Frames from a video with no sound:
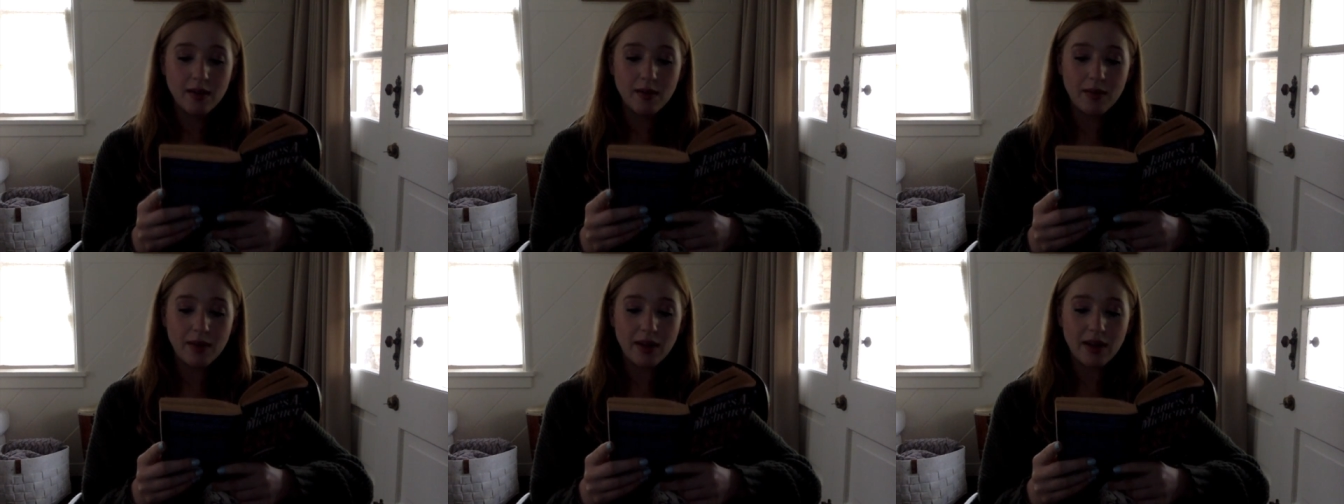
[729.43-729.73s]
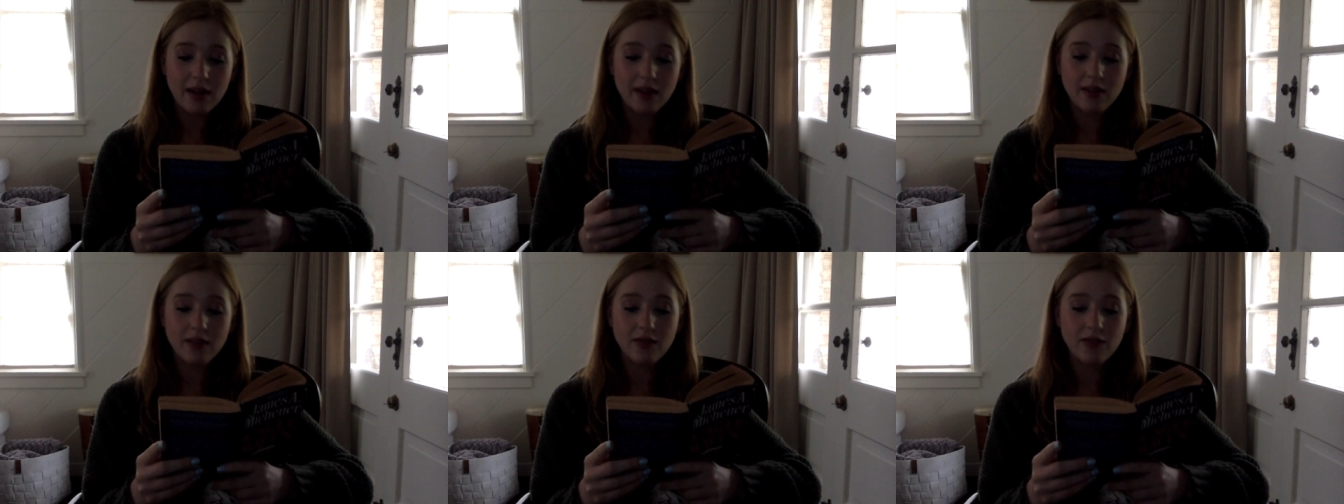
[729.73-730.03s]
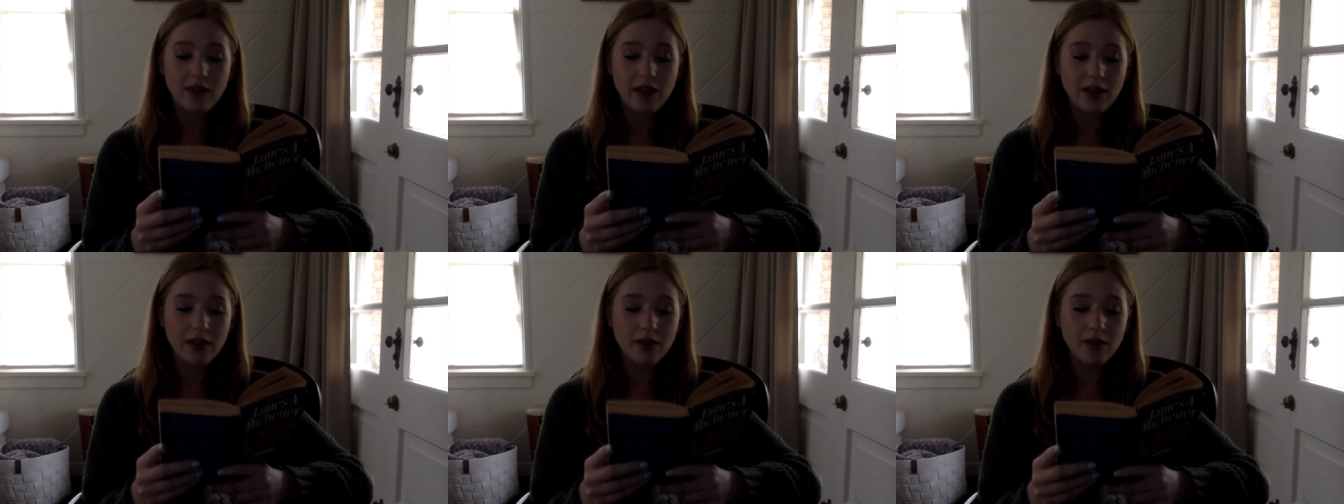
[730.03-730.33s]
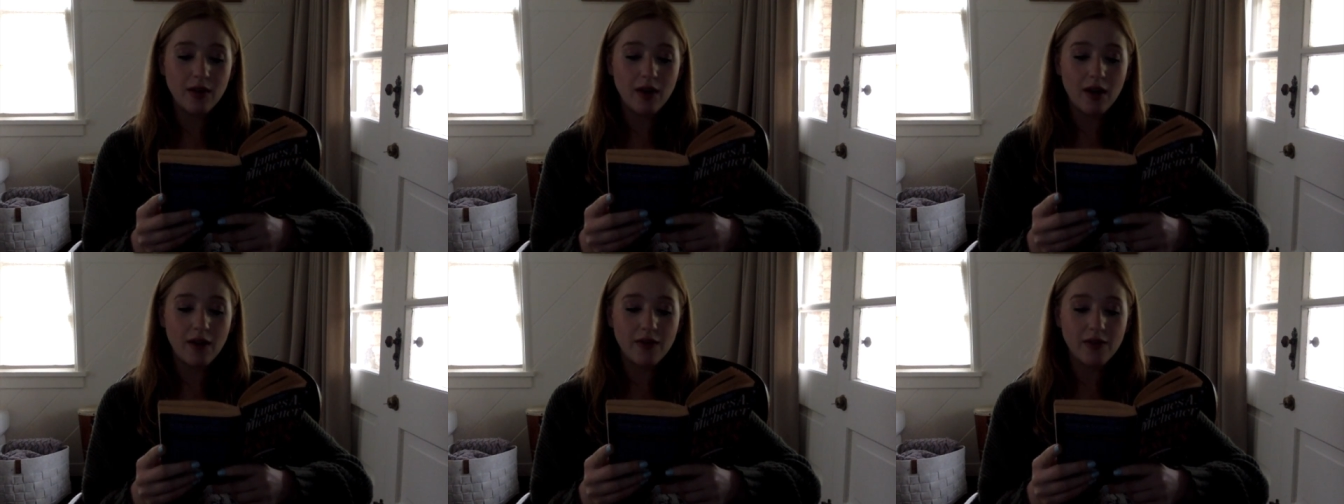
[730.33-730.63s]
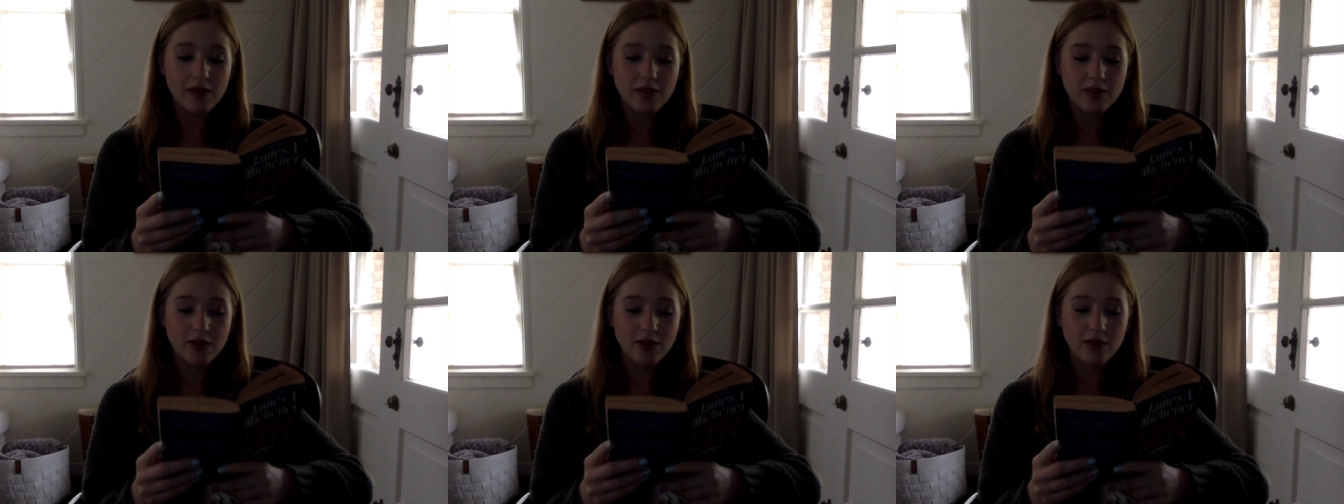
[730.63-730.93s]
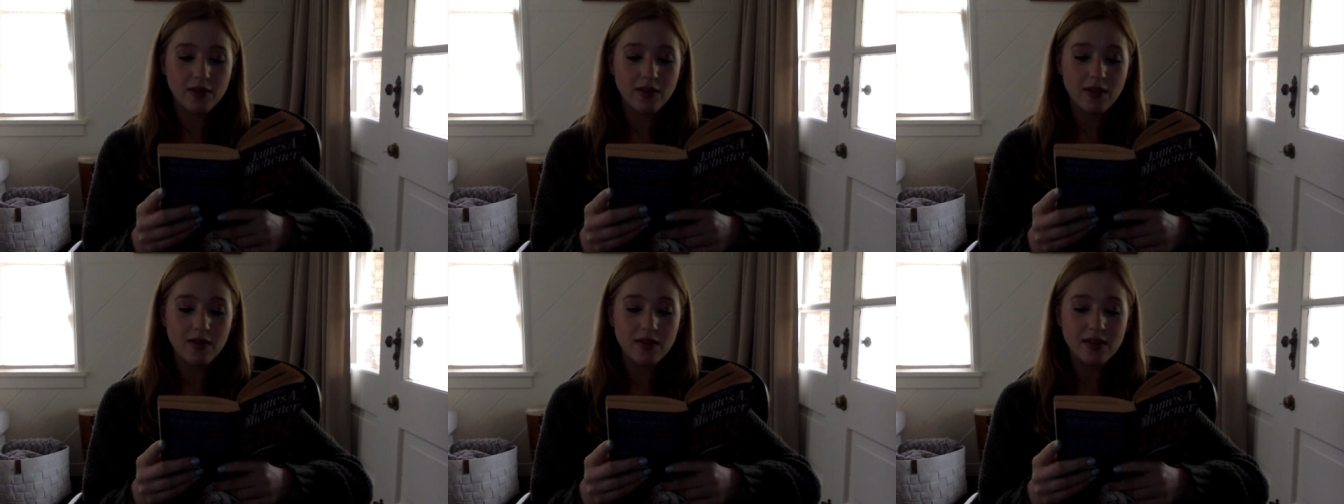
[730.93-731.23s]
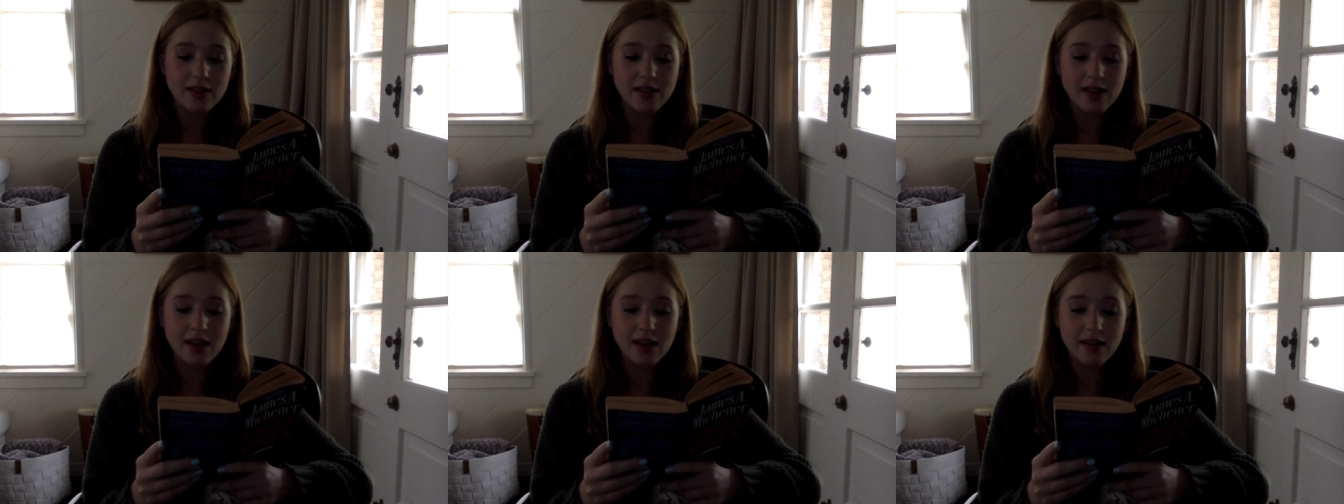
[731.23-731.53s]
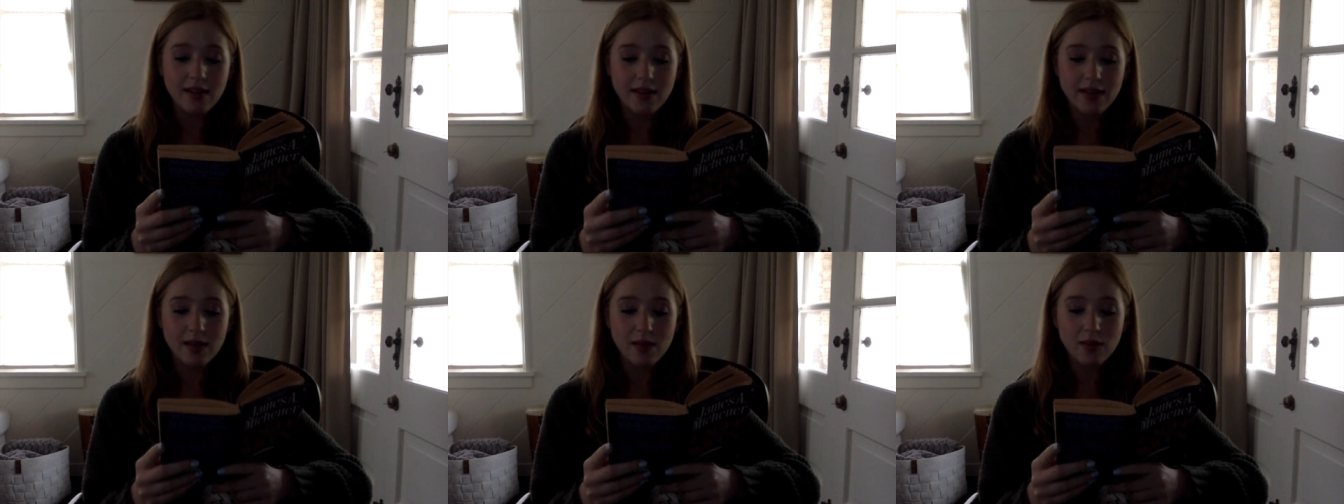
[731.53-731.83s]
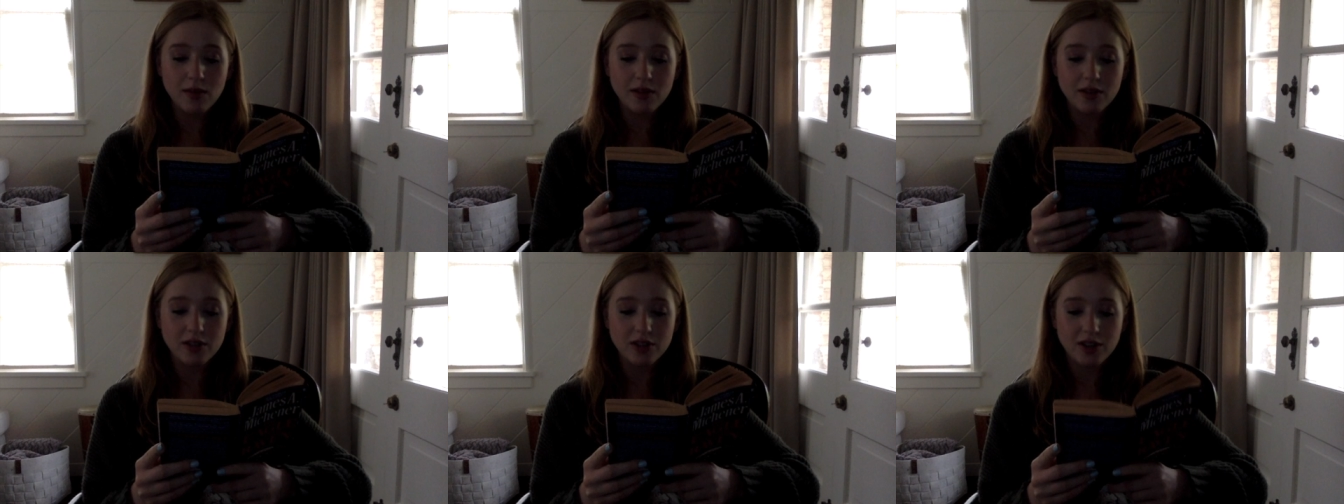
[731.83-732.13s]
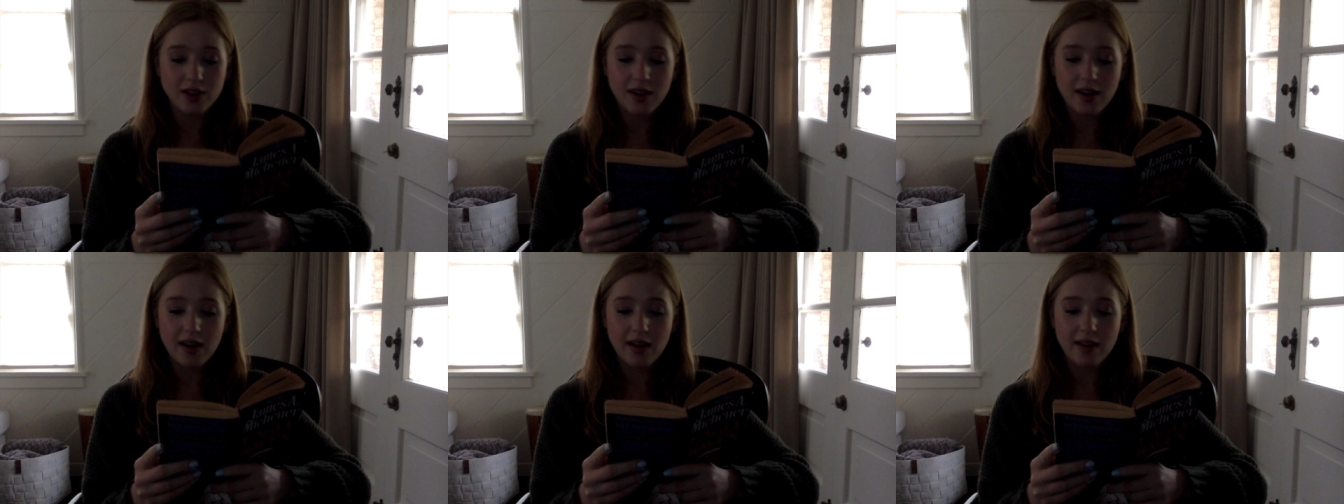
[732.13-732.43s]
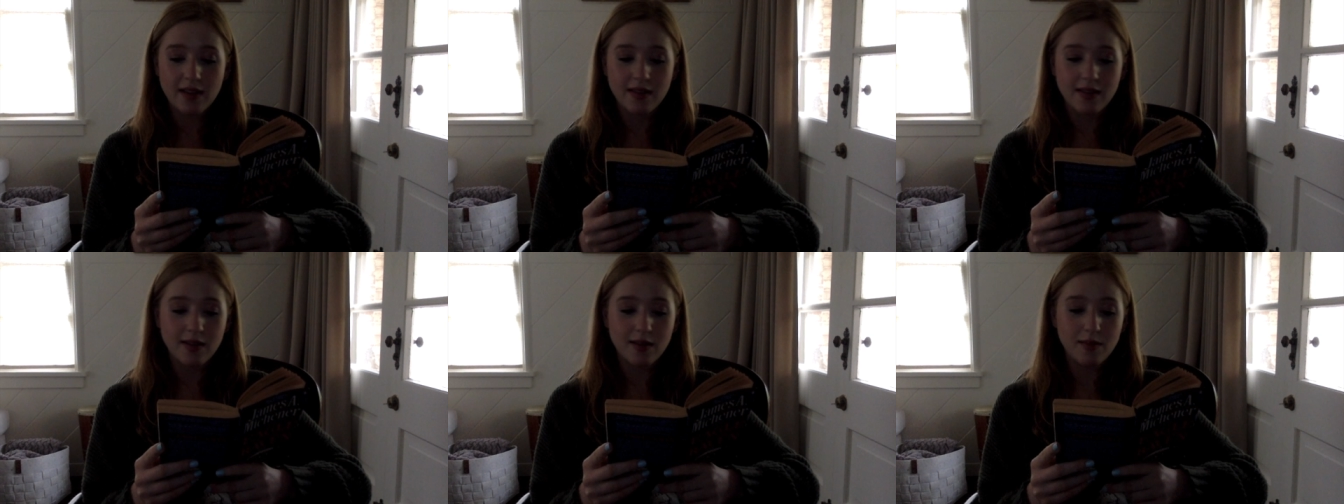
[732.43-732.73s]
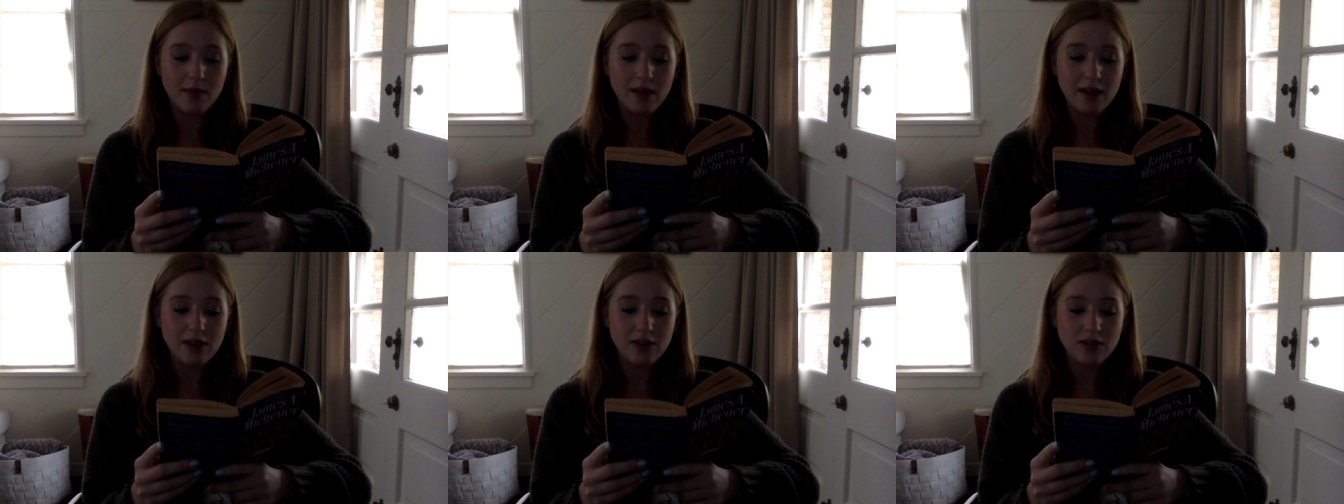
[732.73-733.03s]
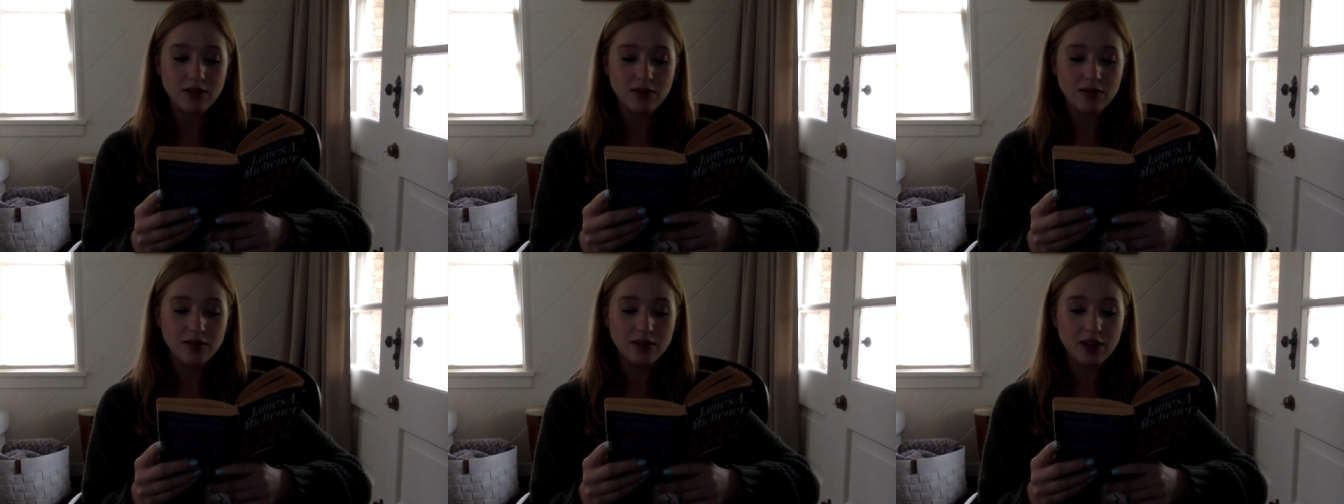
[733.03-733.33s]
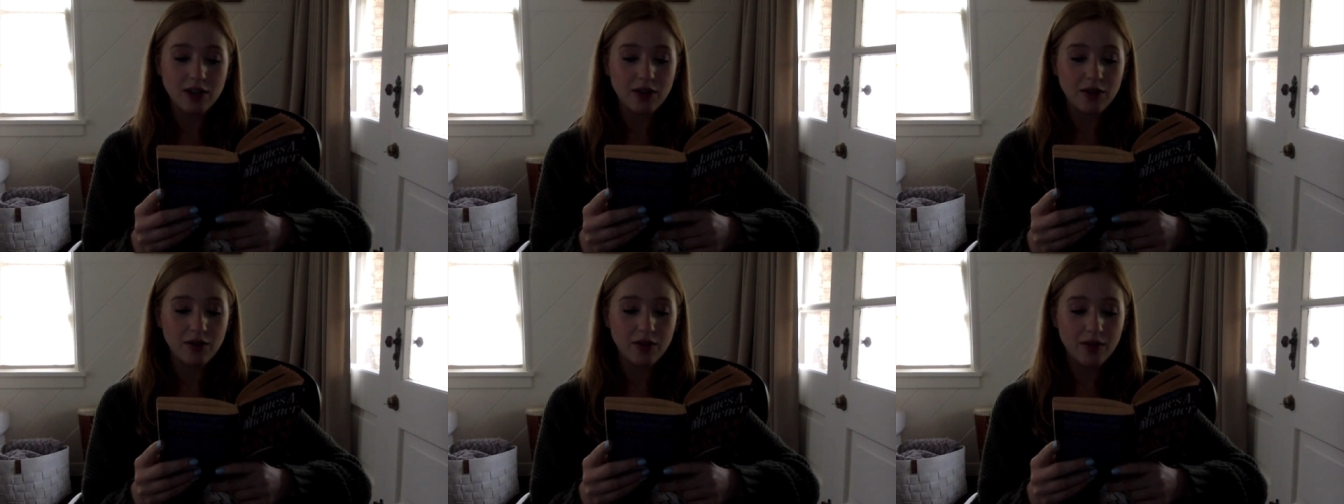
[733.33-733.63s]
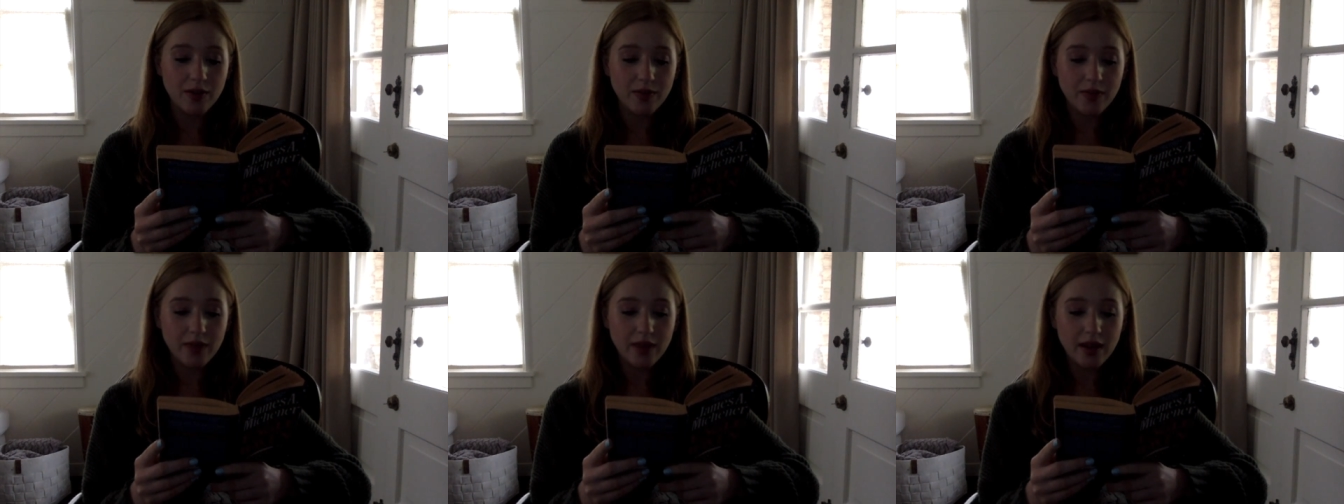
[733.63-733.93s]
by his fellow officers of the Tennessee militia as their major general.